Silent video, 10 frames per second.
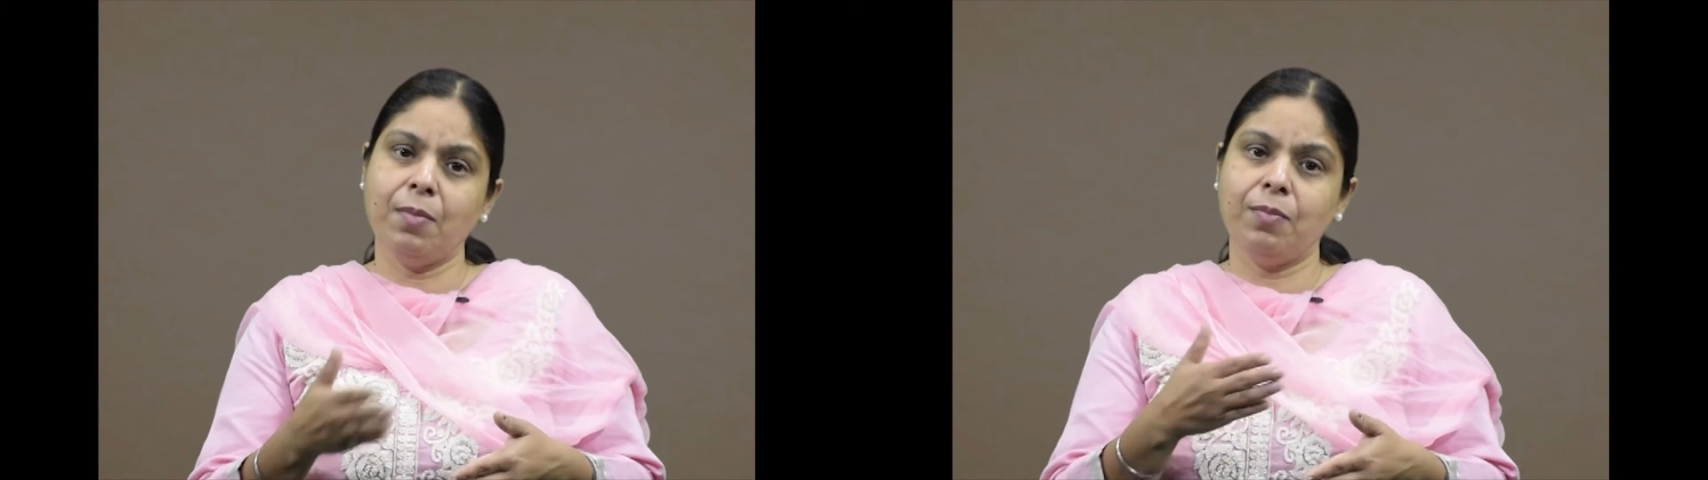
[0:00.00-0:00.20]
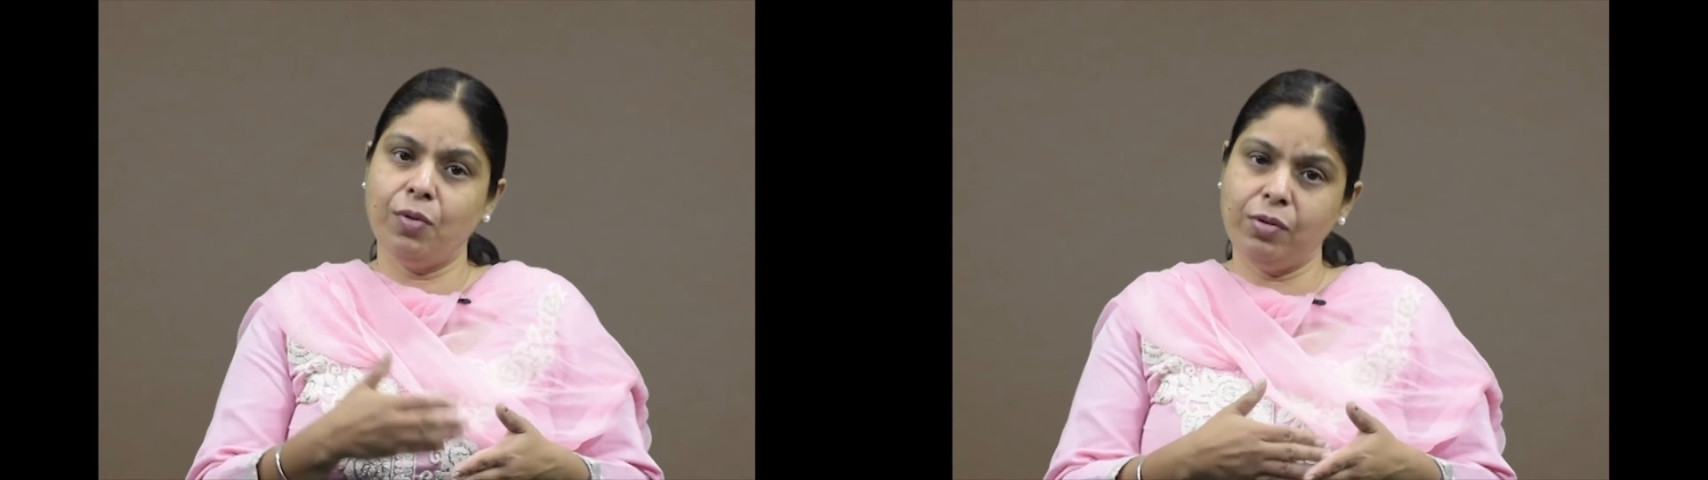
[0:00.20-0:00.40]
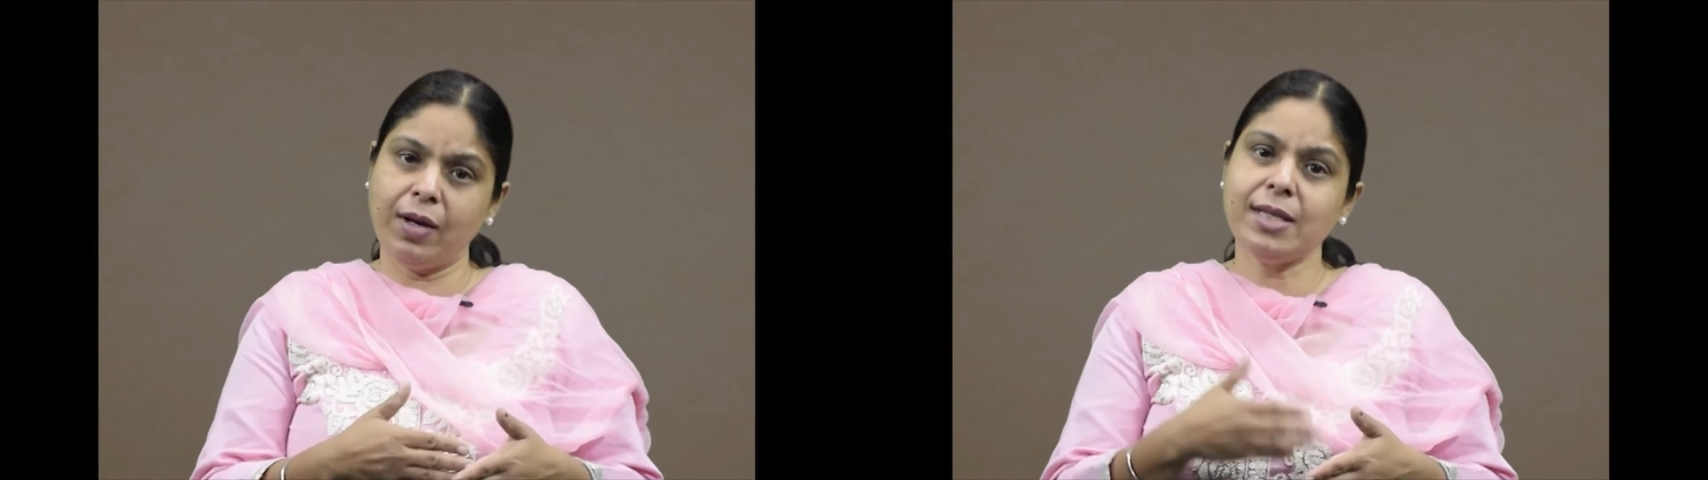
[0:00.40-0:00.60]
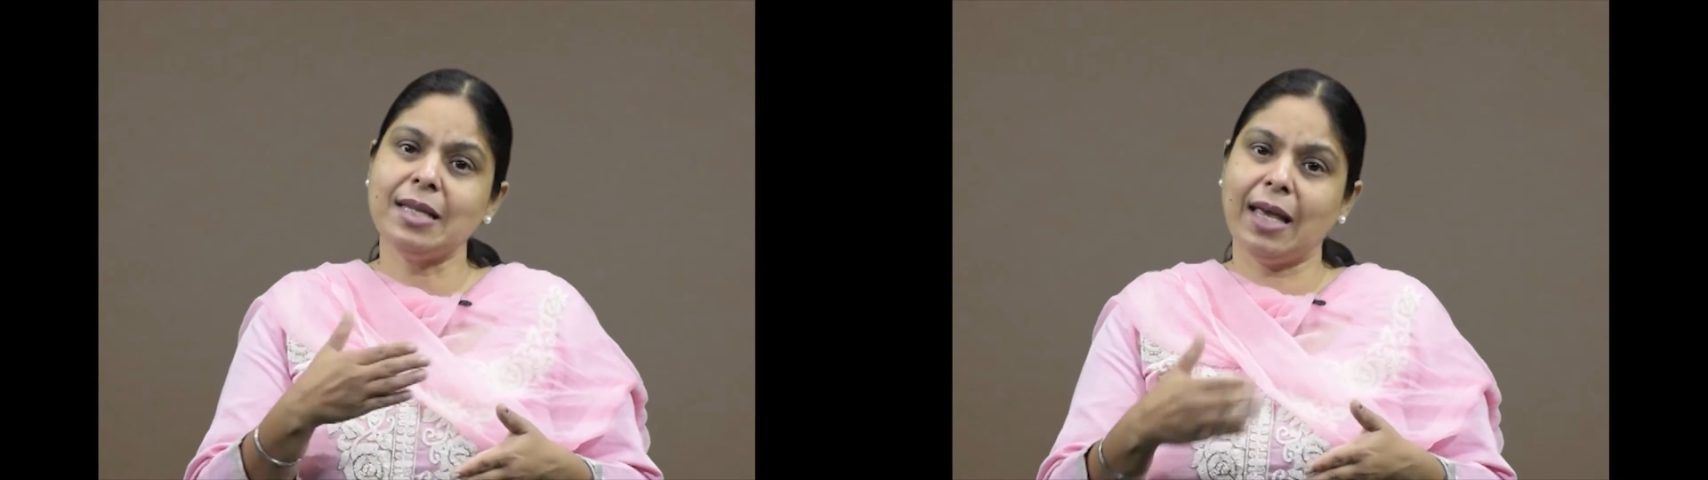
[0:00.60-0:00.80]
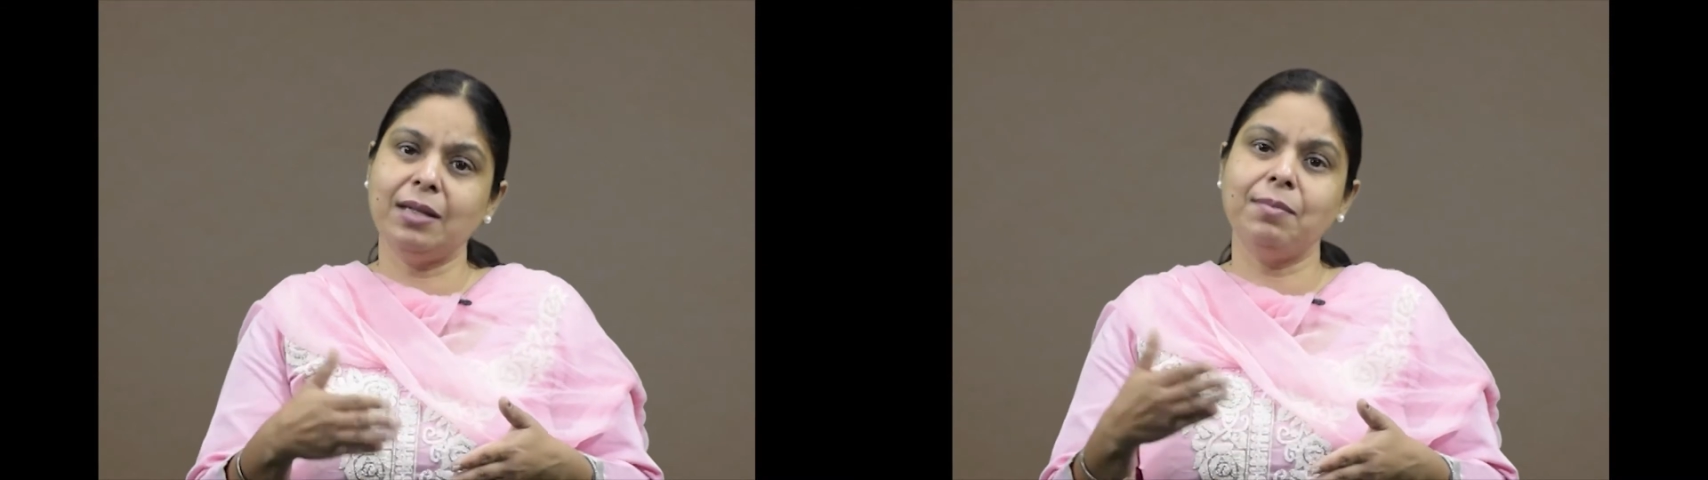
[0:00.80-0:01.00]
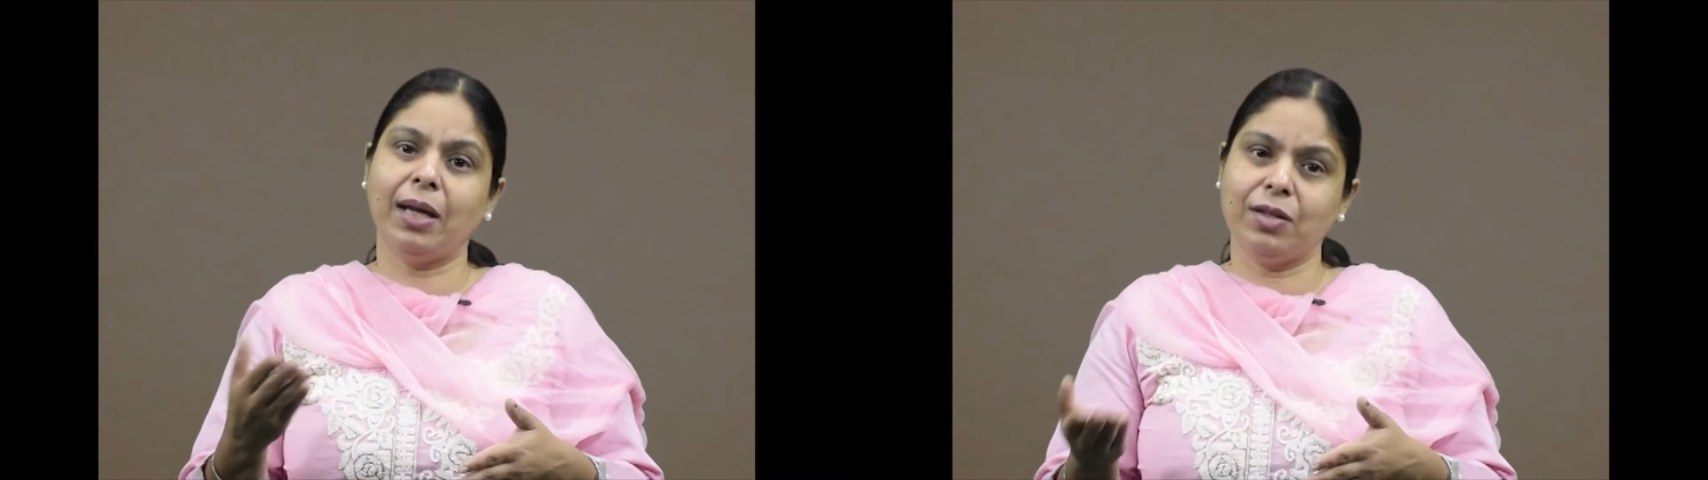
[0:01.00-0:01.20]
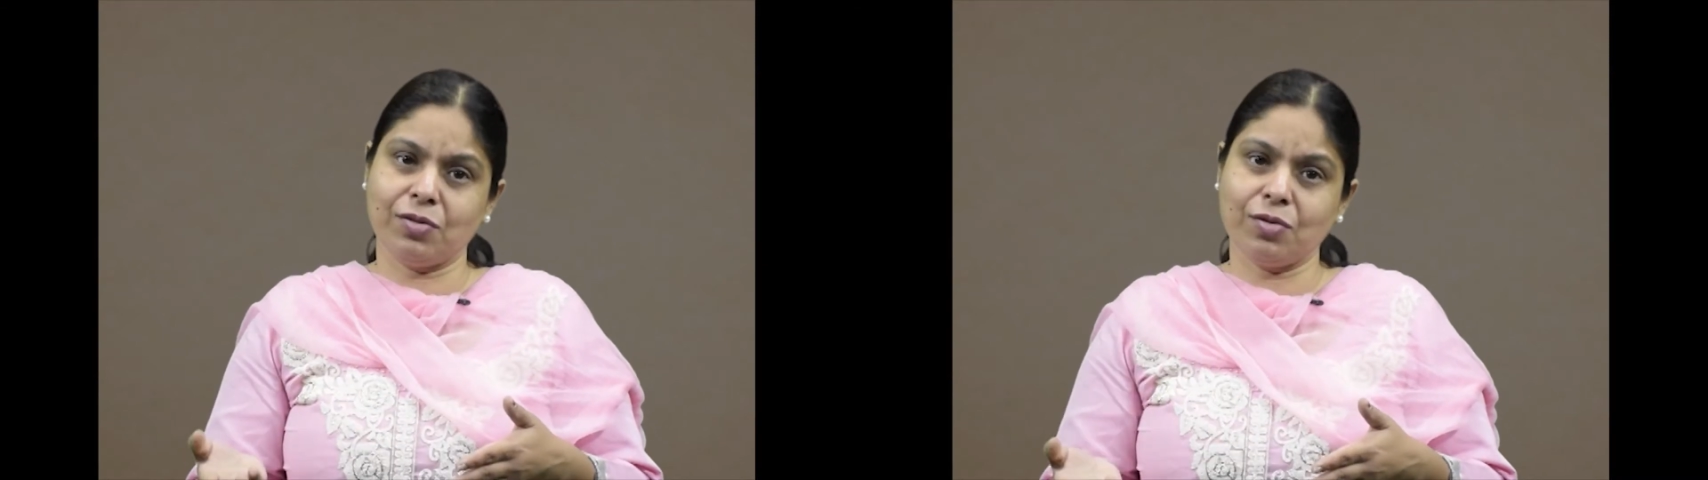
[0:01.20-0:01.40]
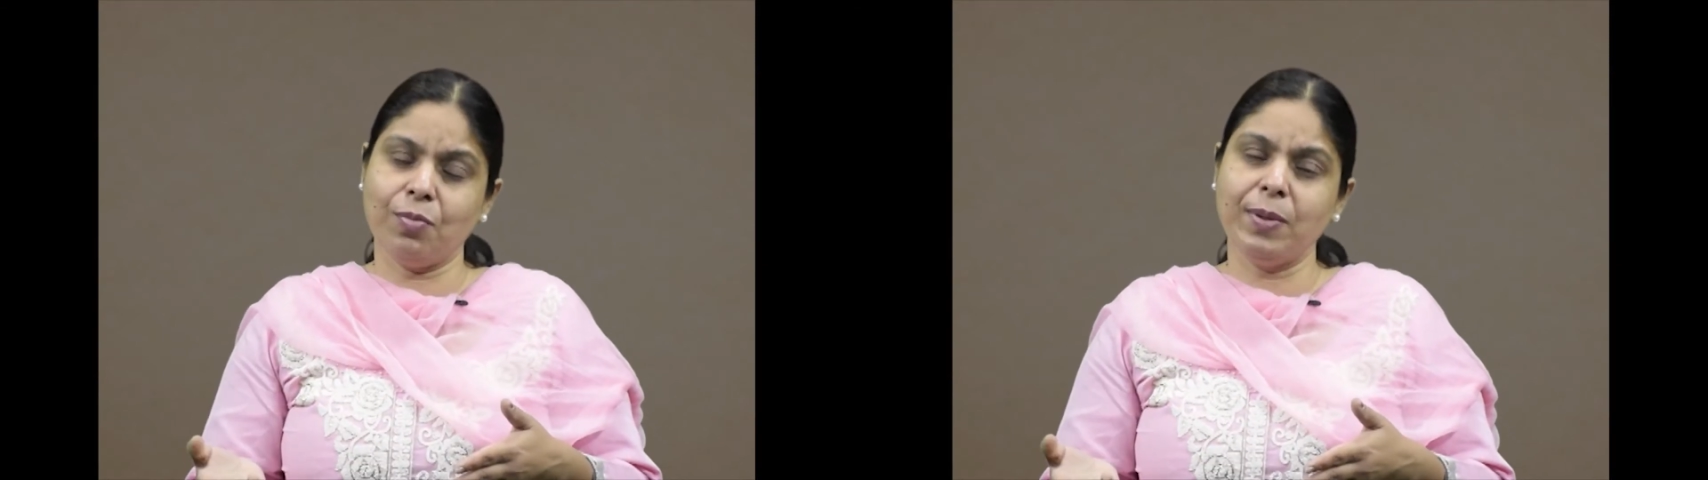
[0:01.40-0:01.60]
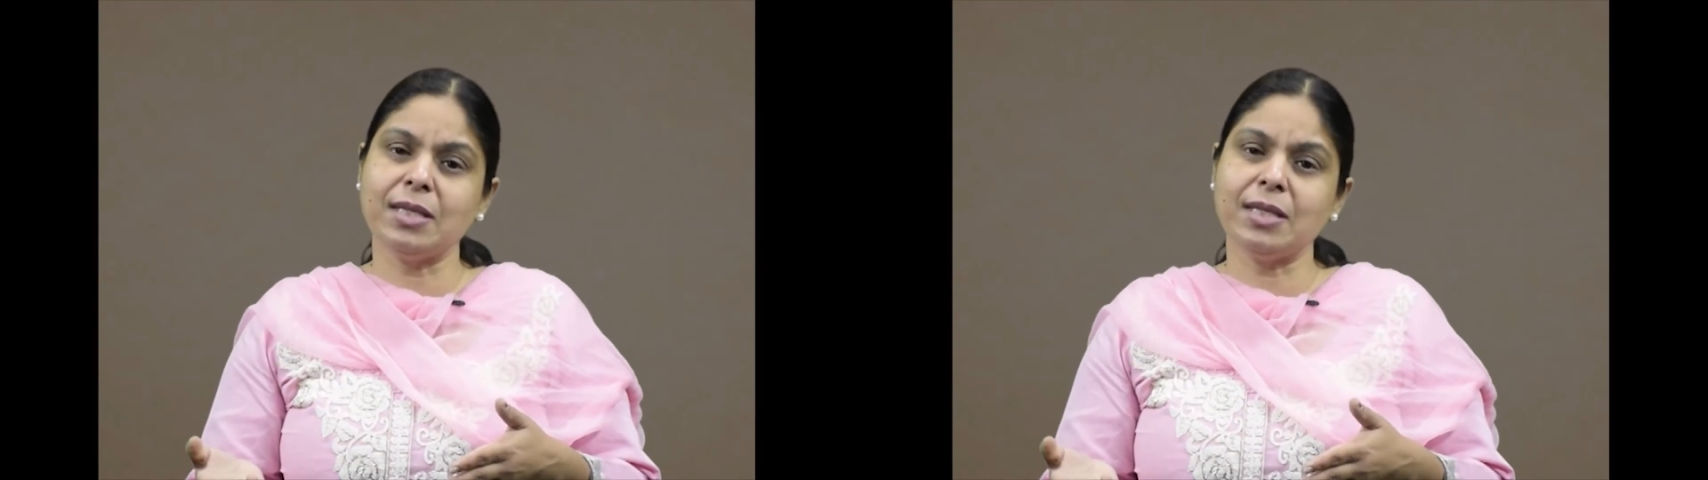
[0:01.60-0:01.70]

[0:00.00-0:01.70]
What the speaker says: Polarized light microscopy